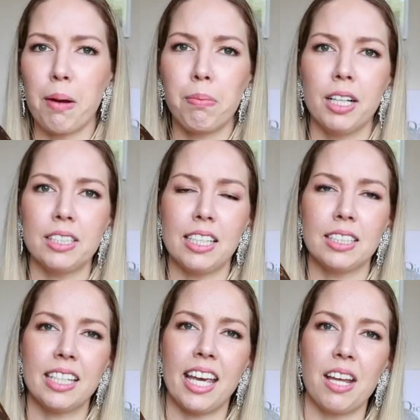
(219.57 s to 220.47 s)
And plus
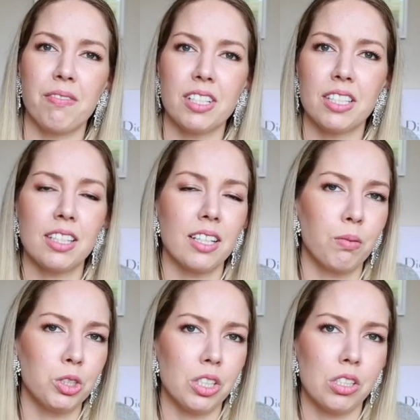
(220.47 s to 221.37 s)
it's canvas,
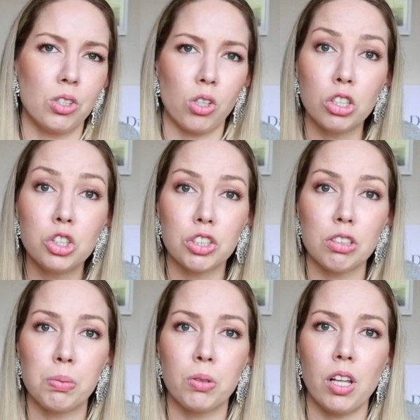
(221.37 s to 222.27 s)
which is so
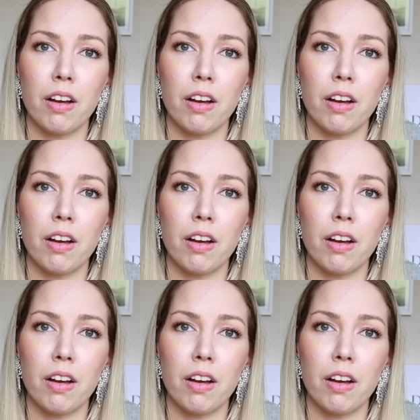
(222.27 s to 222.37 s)
durable.